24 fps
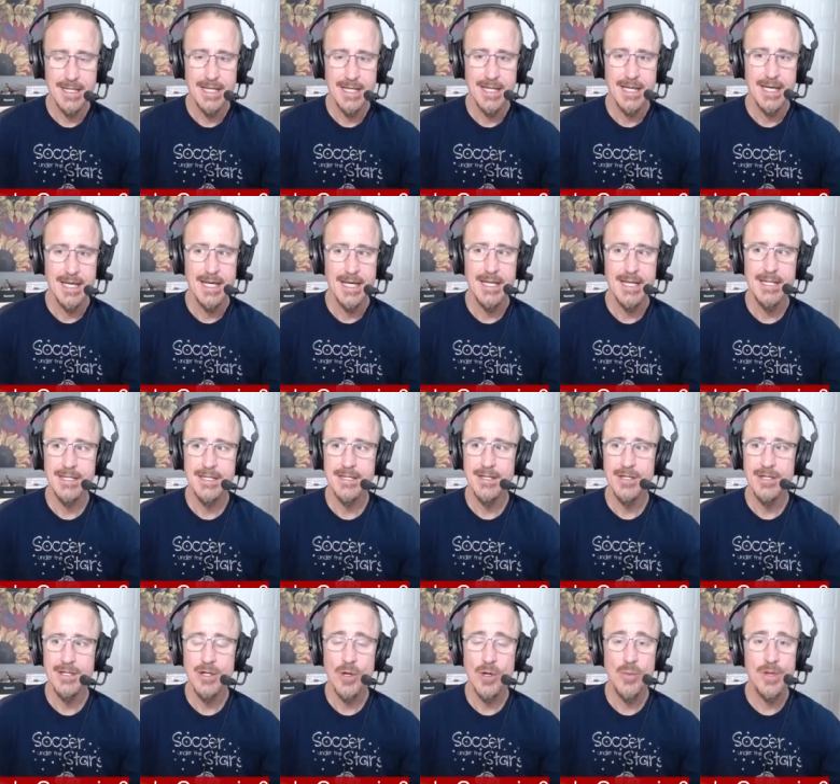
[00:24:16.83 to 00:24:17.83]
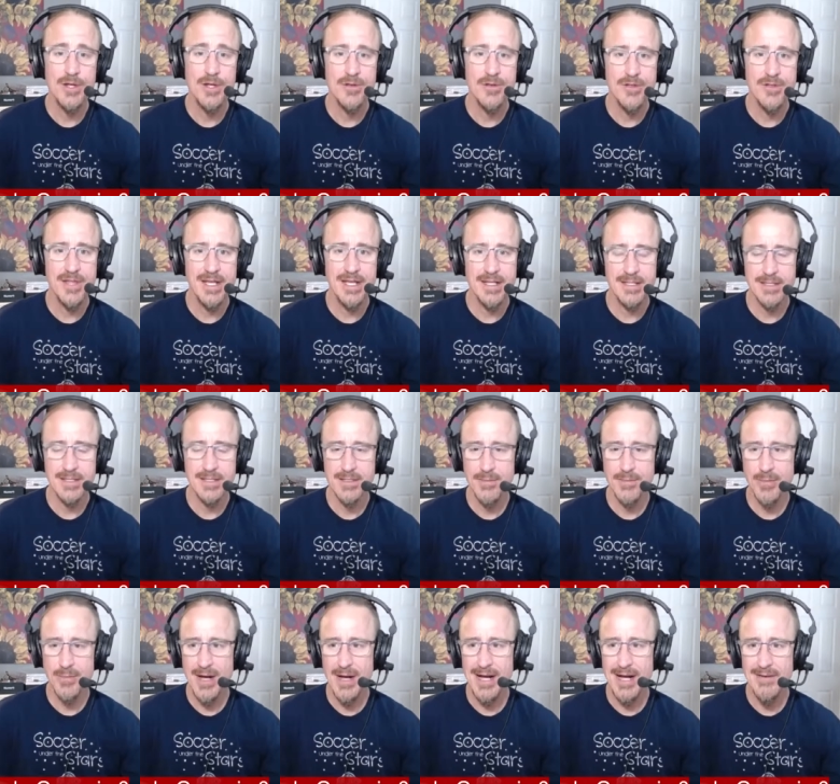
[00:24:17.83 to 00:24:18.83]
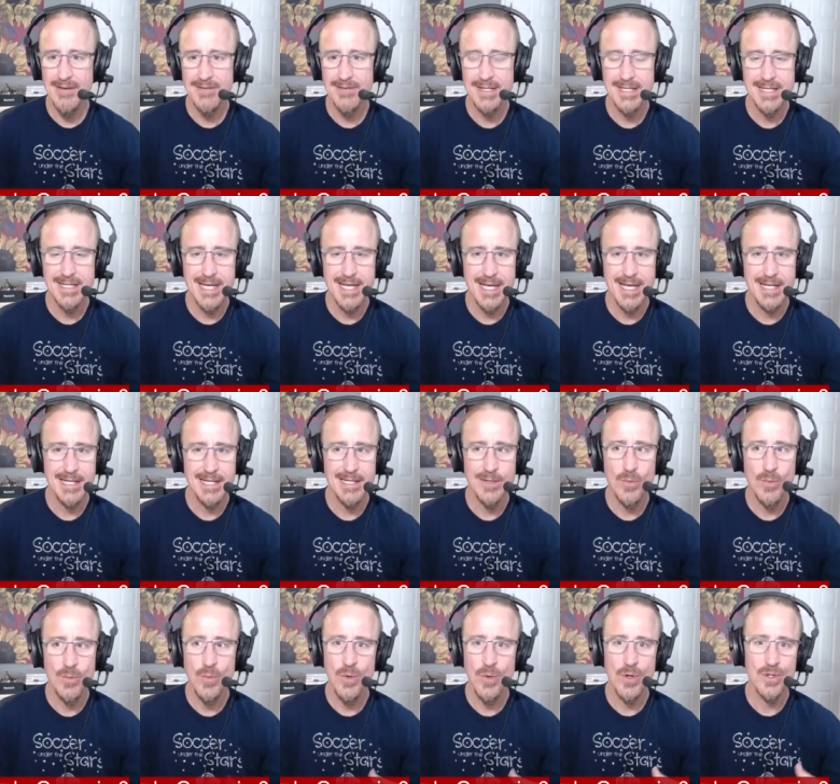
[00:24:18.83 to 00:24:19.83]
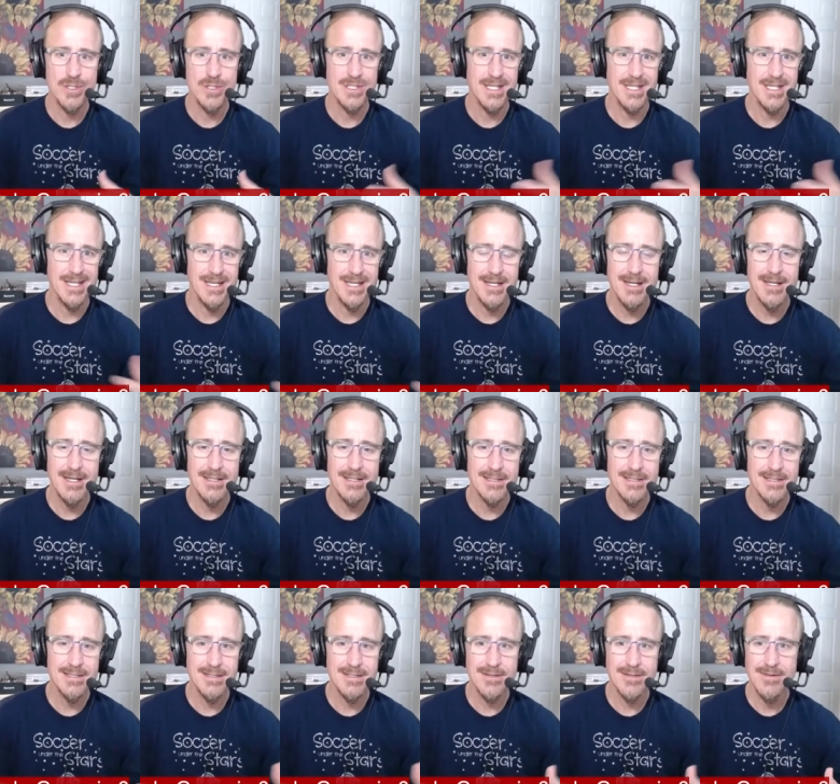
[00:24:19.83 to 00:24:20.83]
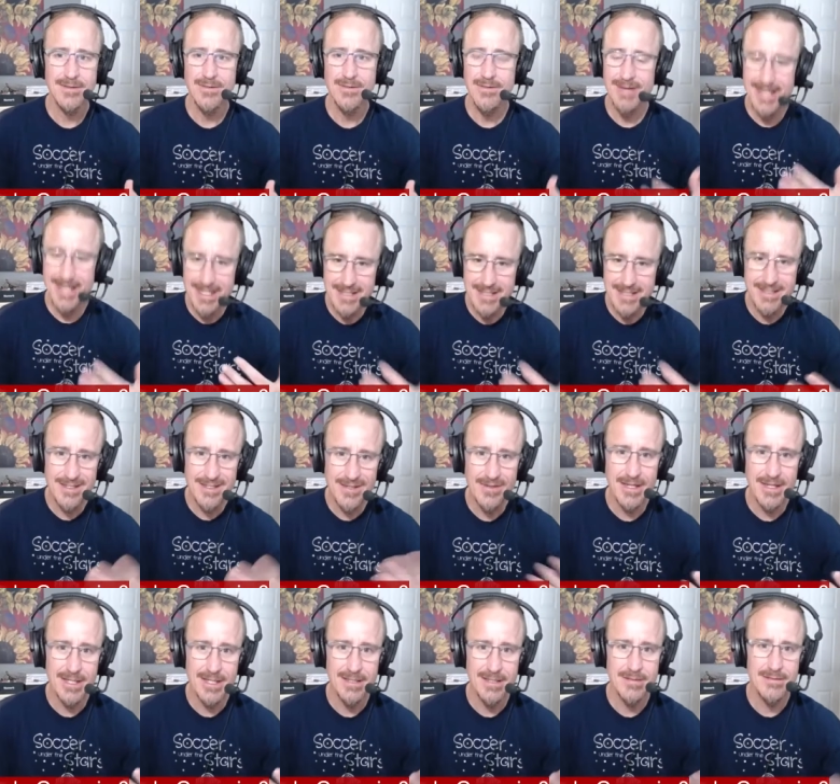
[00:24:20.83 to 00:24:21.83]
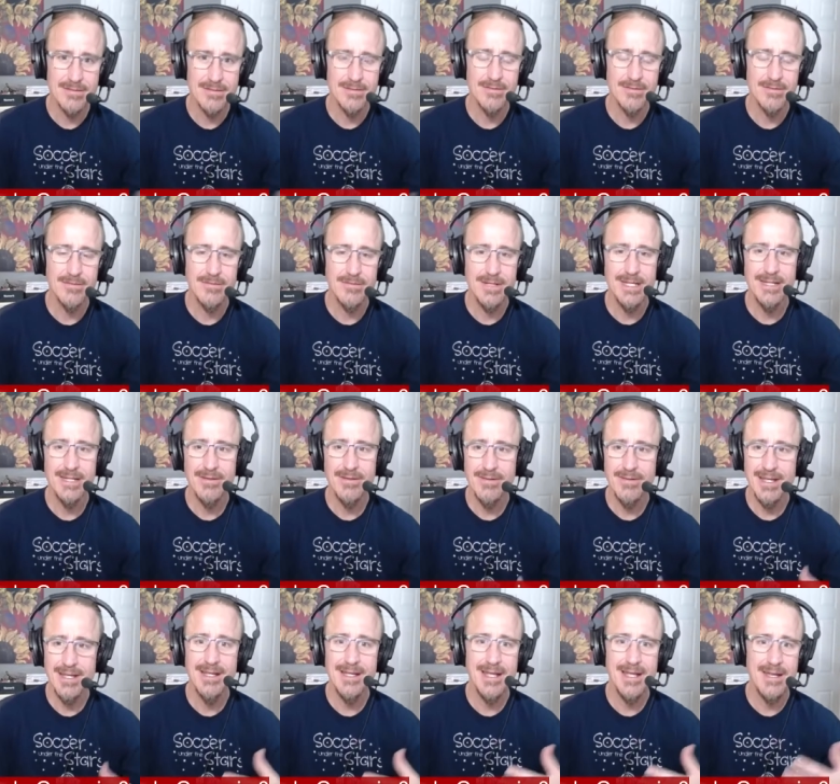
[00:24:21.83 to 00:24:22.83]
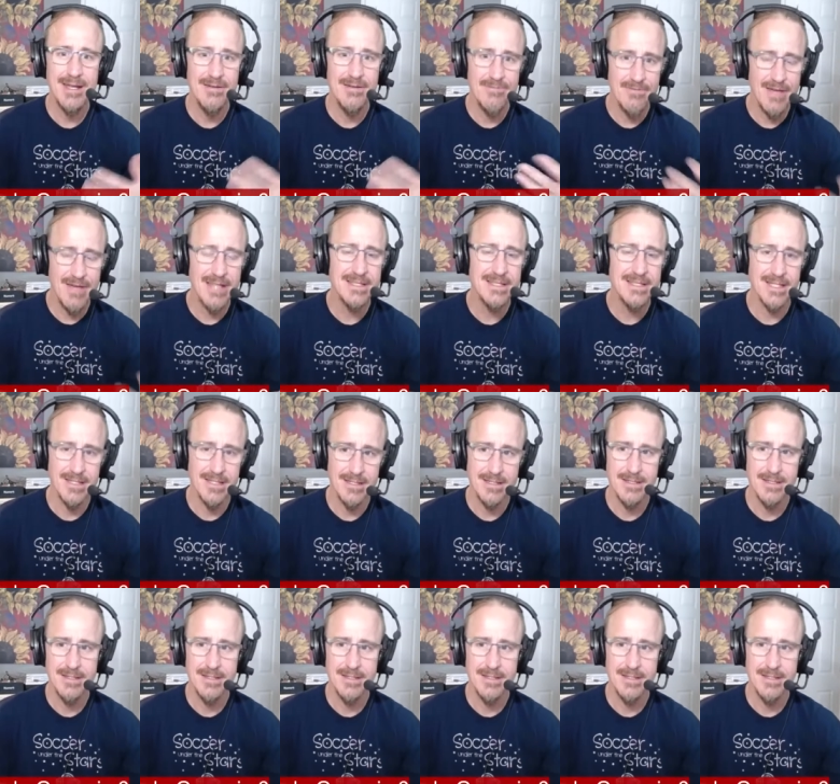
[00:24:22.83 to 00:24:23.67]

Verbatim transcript: and, you know, when you think depravity can't get worse in us, we do it. We, we invent it.